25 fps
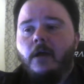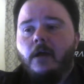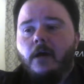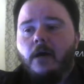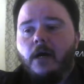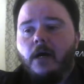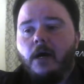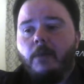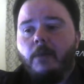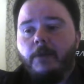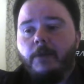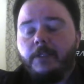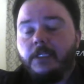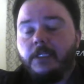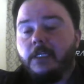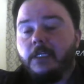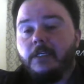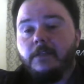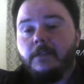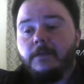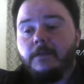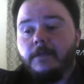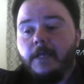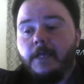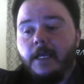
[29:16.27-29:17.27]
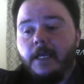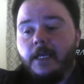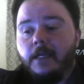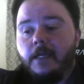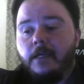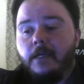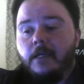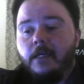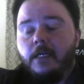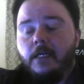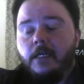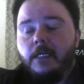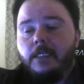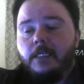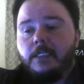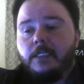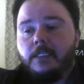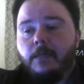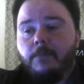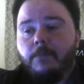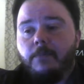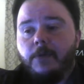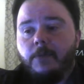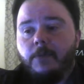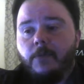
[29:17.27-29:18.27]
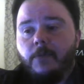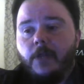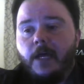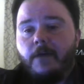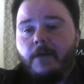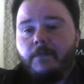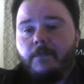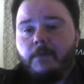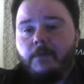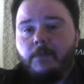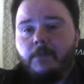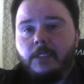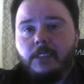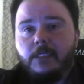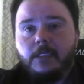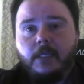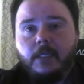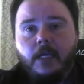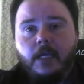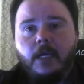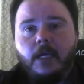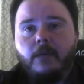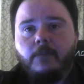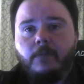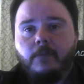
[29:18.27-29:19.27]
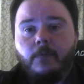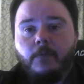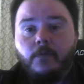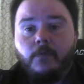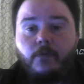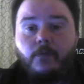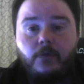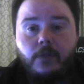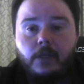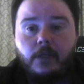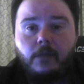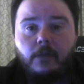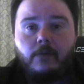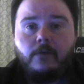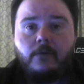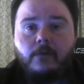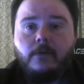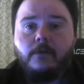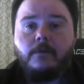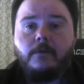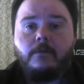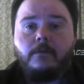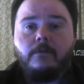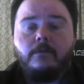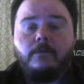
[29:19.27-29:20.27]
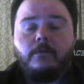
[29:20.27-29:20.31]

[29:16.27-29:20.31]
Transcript: Um, at the end of the day, some people have to be scammed before they learn